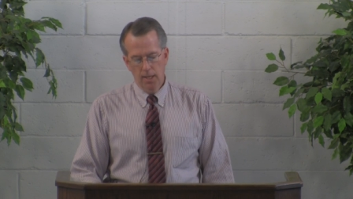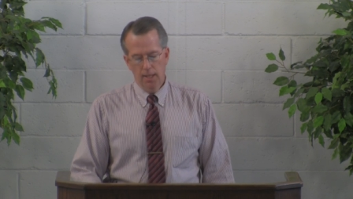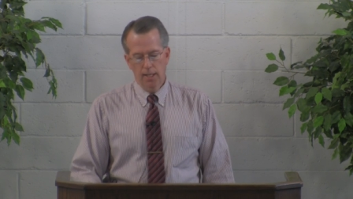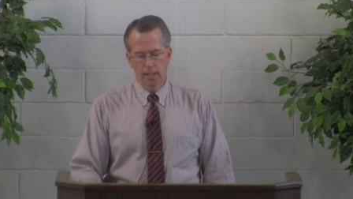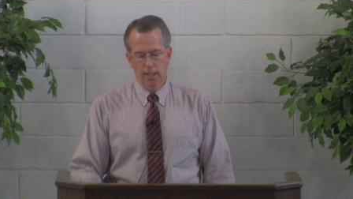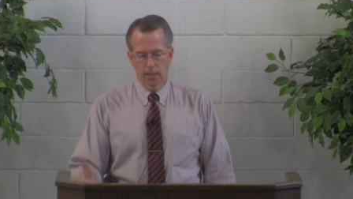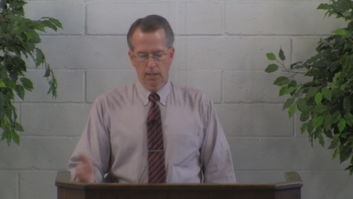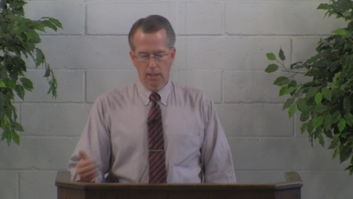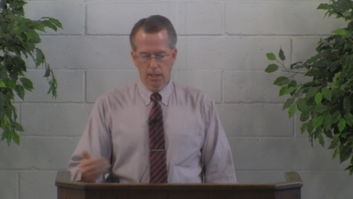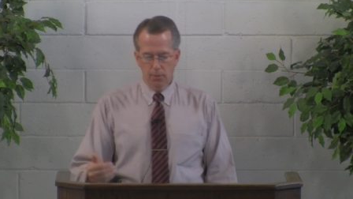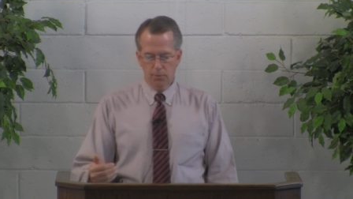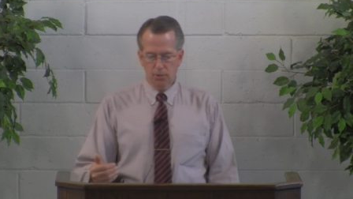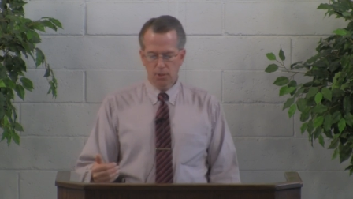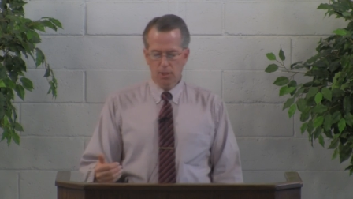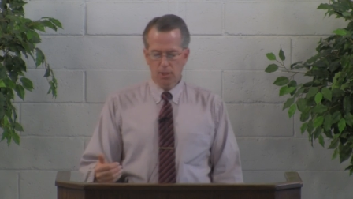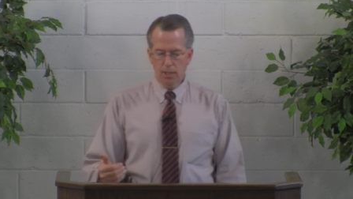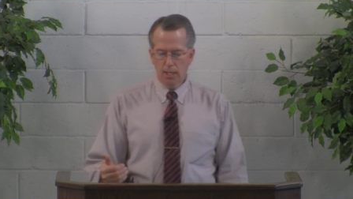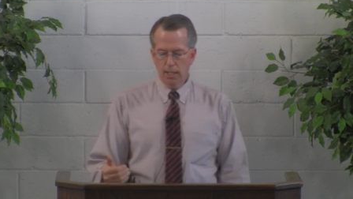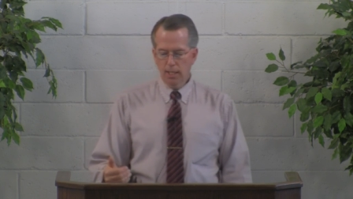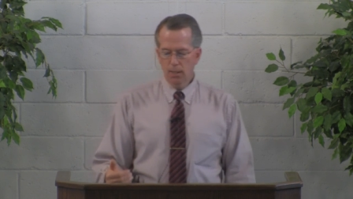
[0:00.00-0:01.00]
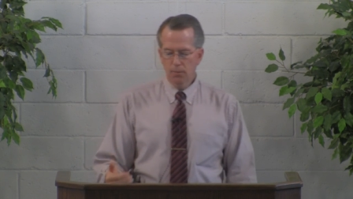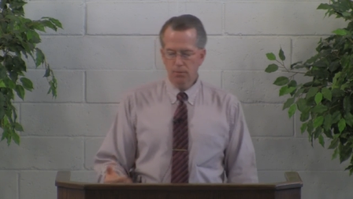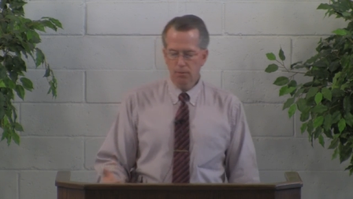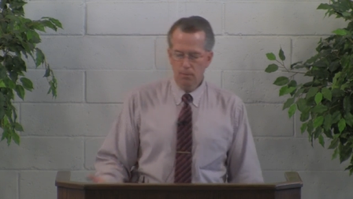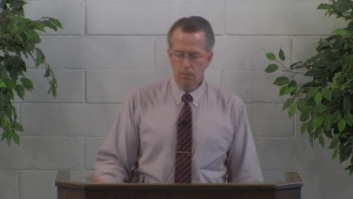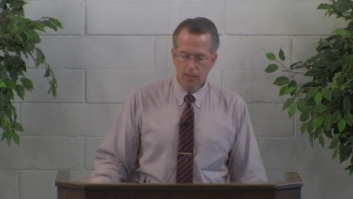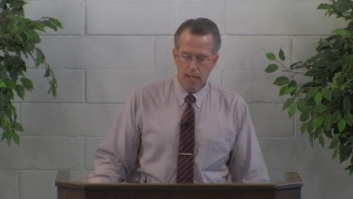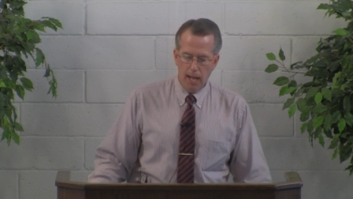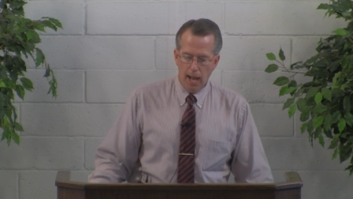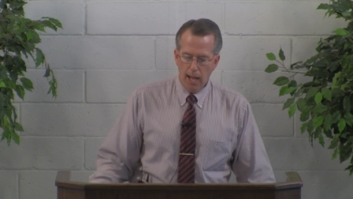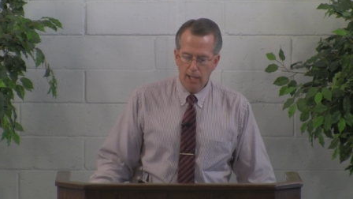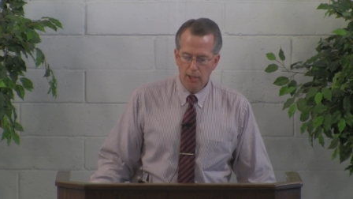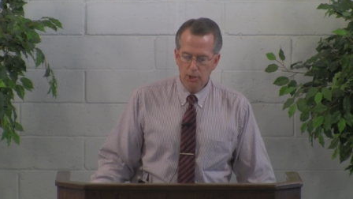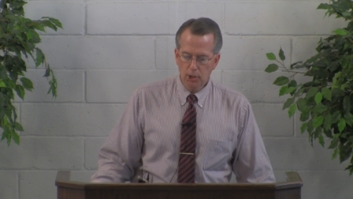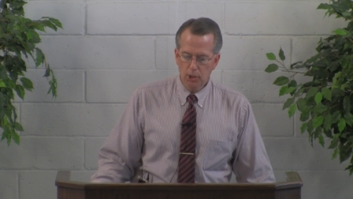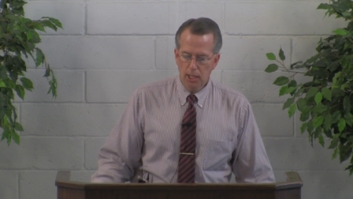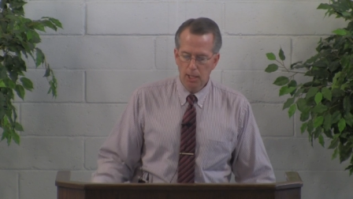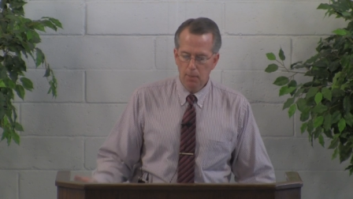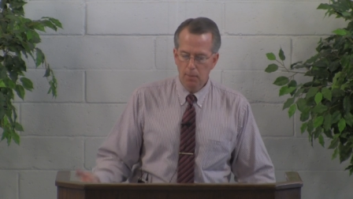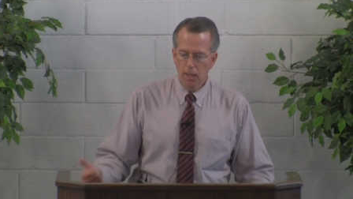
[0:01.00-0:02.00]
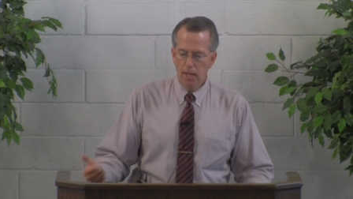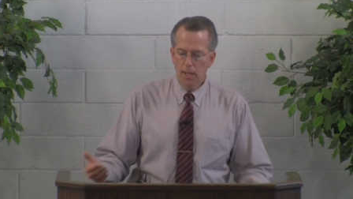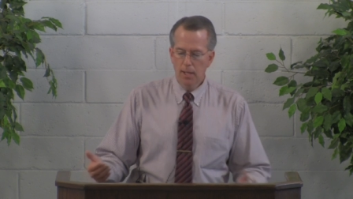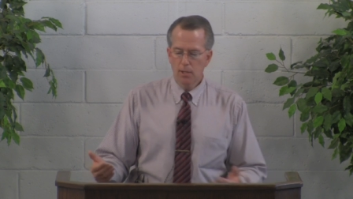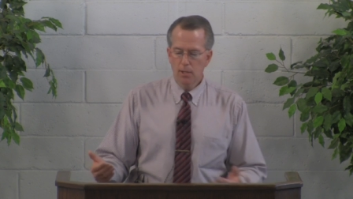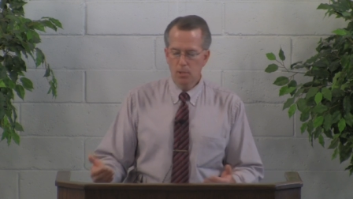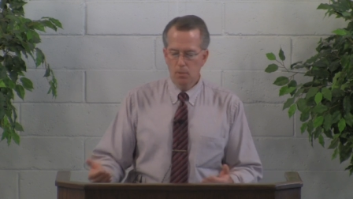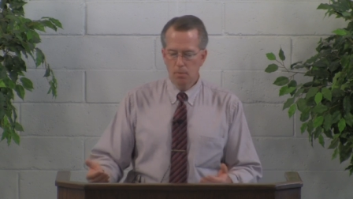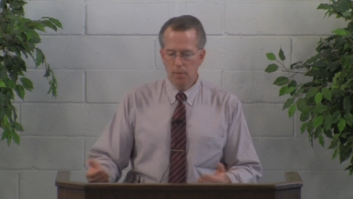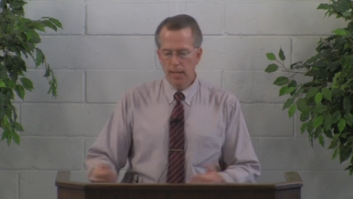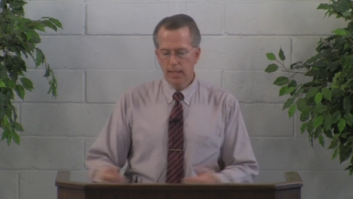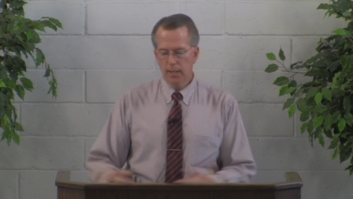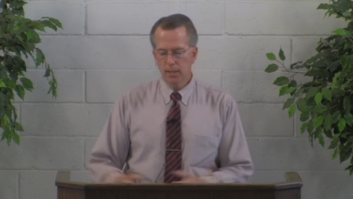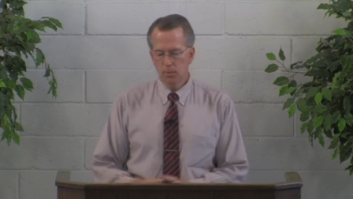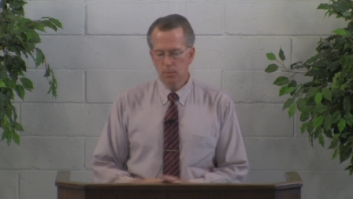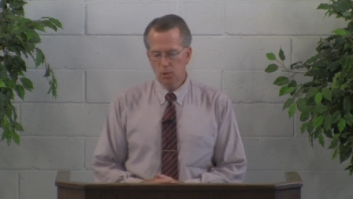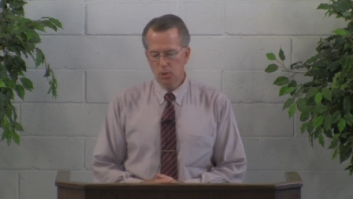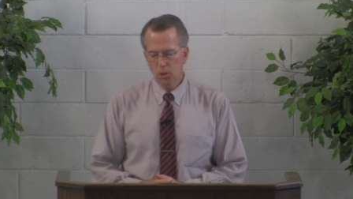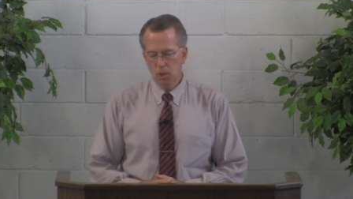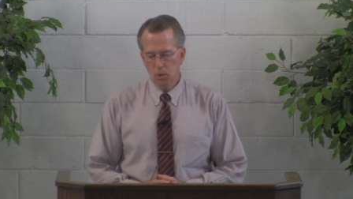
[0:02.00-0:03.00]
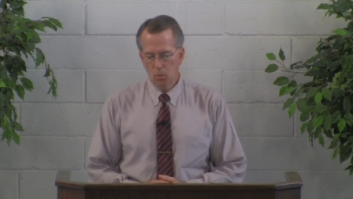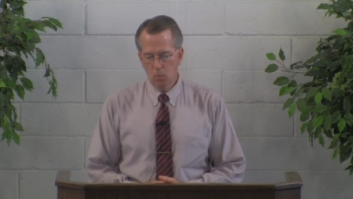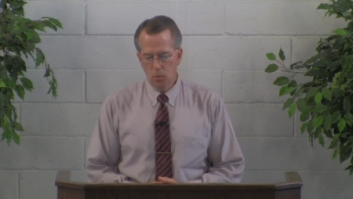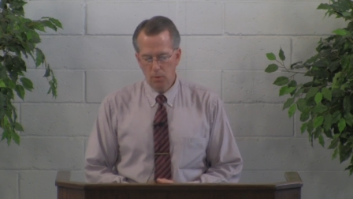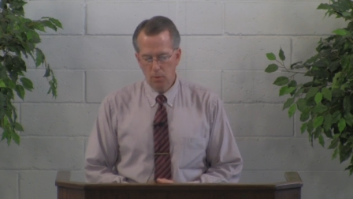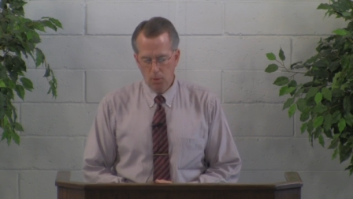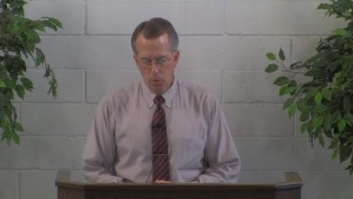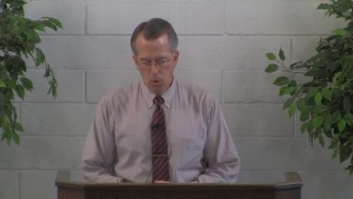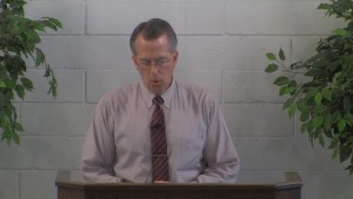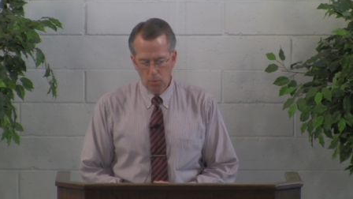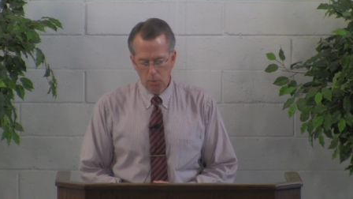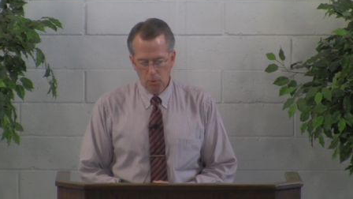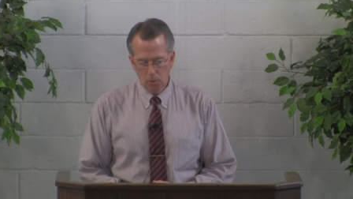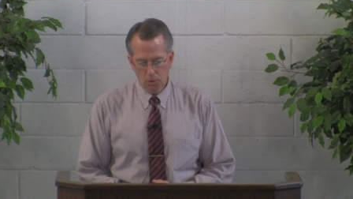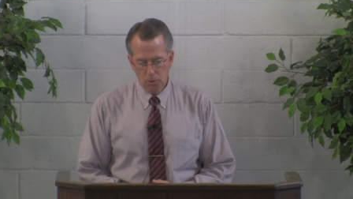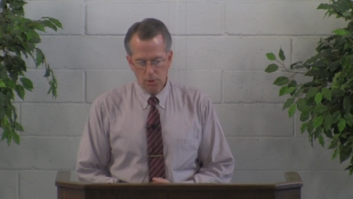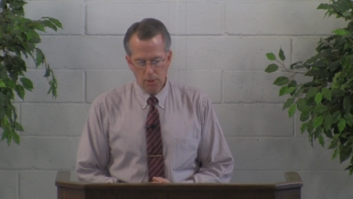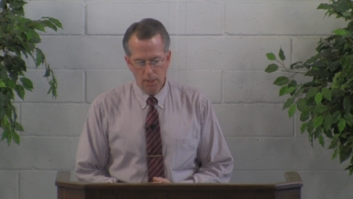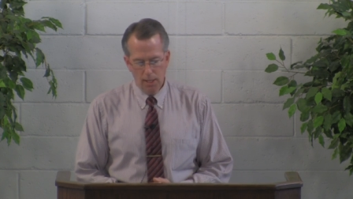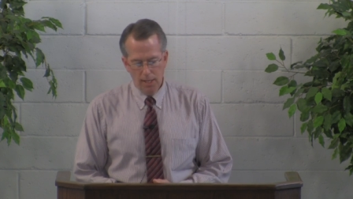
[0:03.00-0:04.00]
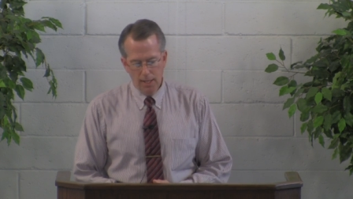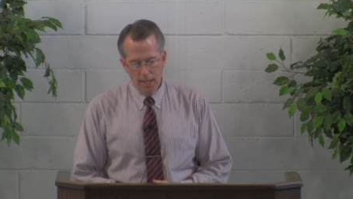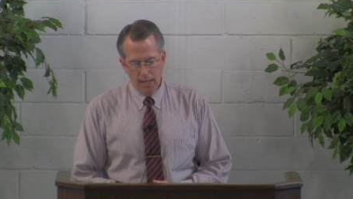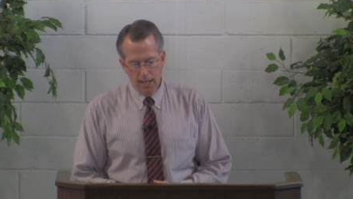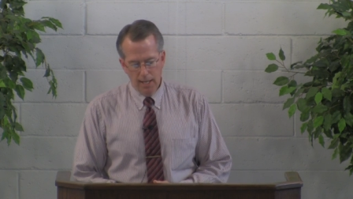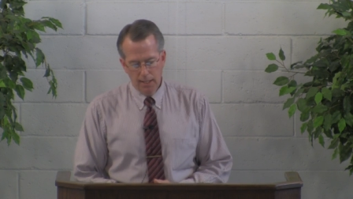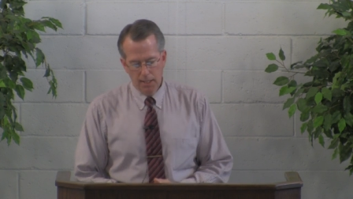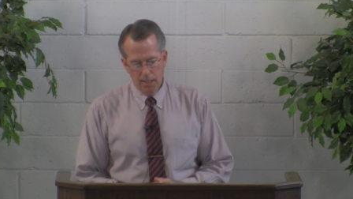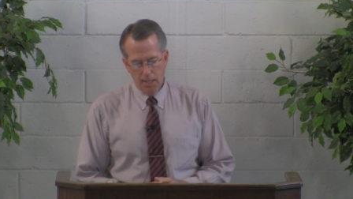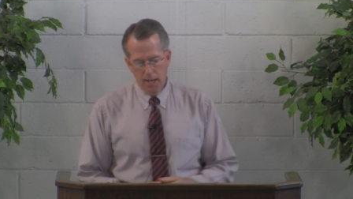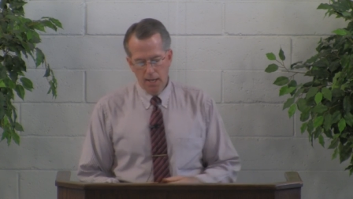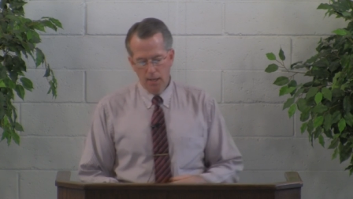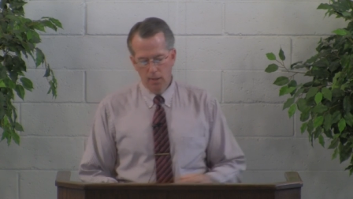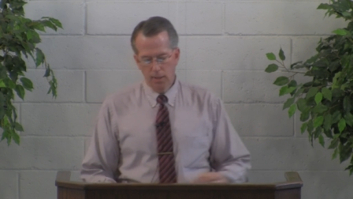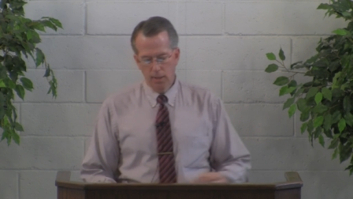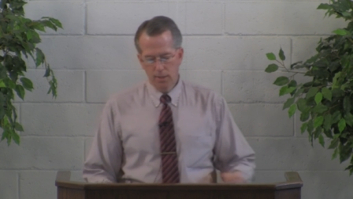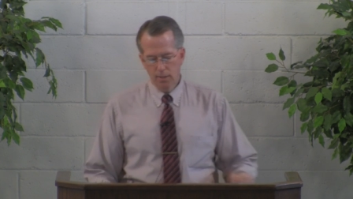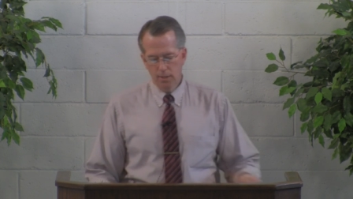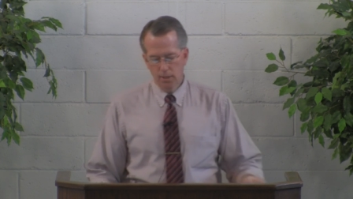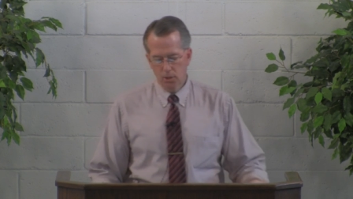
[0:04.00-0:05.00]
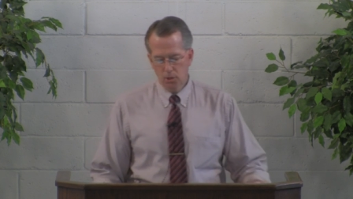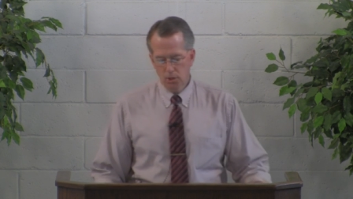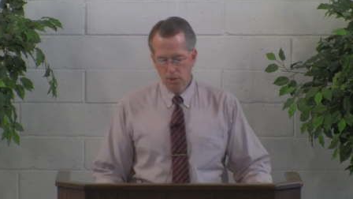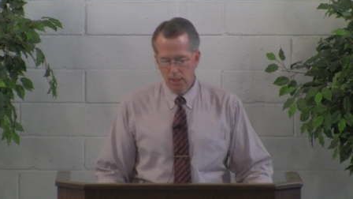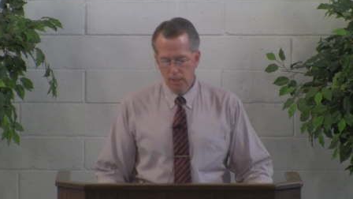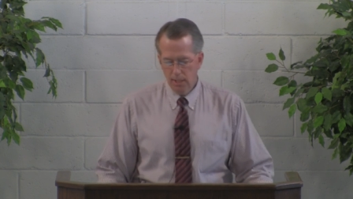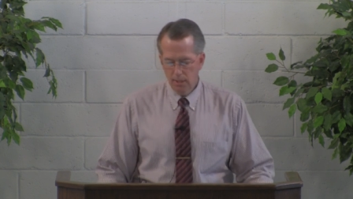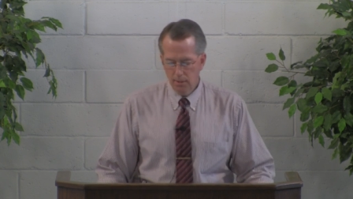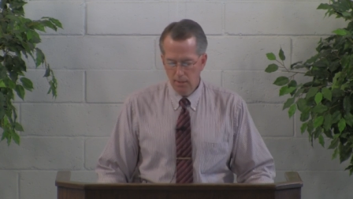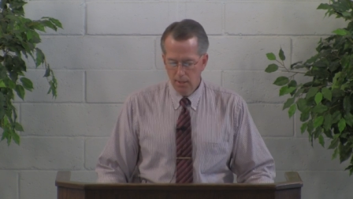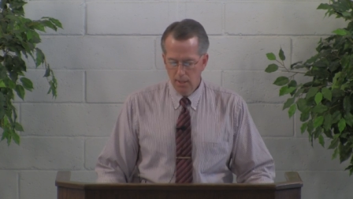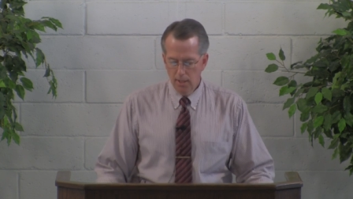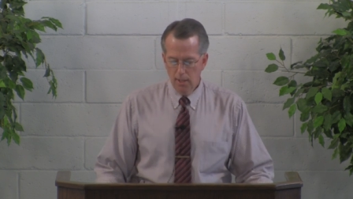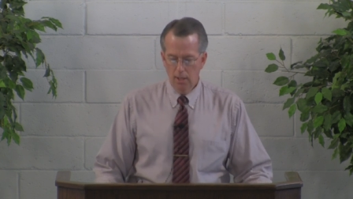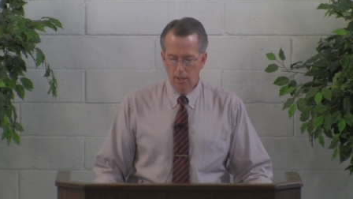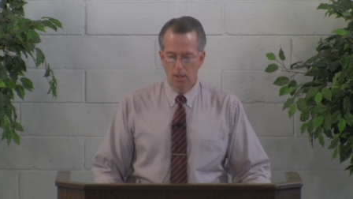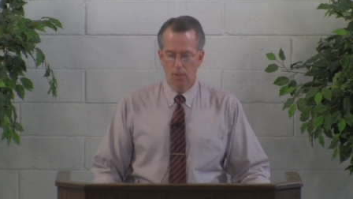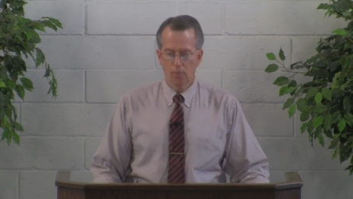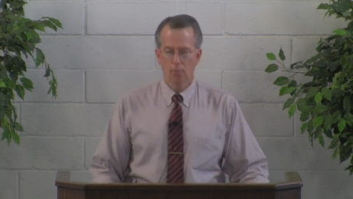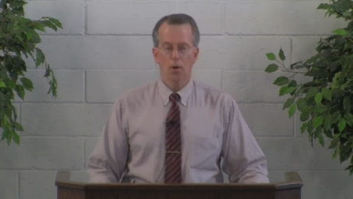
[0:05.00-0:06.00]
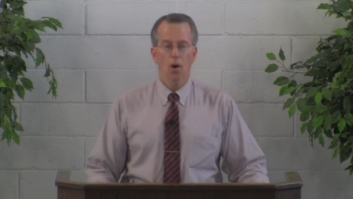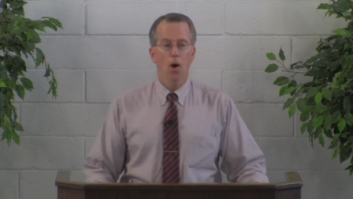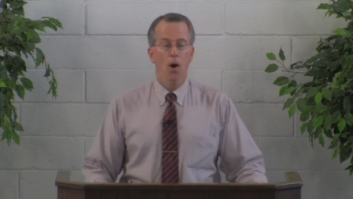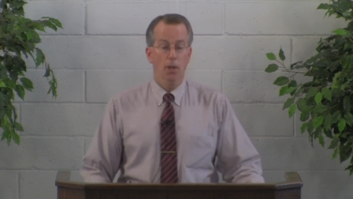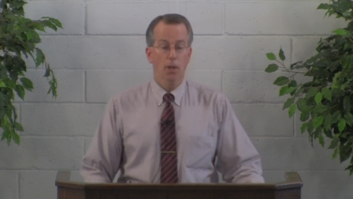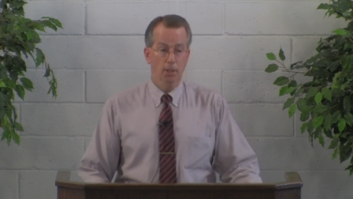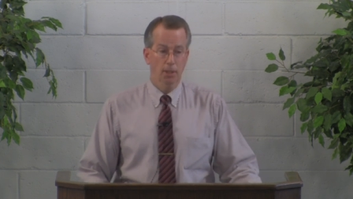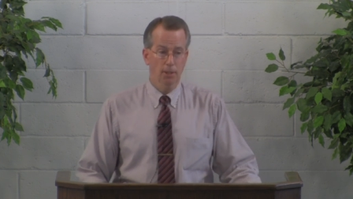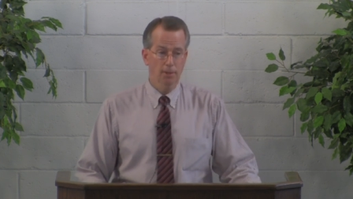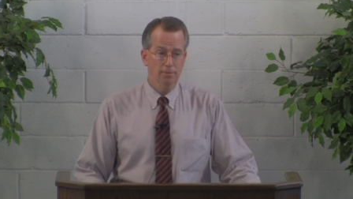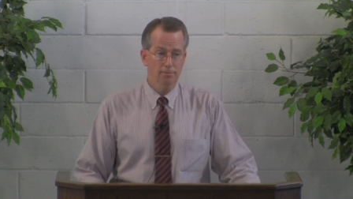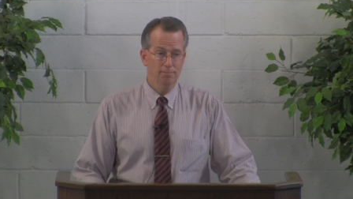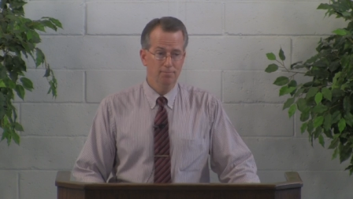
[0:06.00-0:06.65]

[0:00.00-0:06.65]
He lifts the needy from the ash heap to make them sit with nobles and inherit a seat of honor."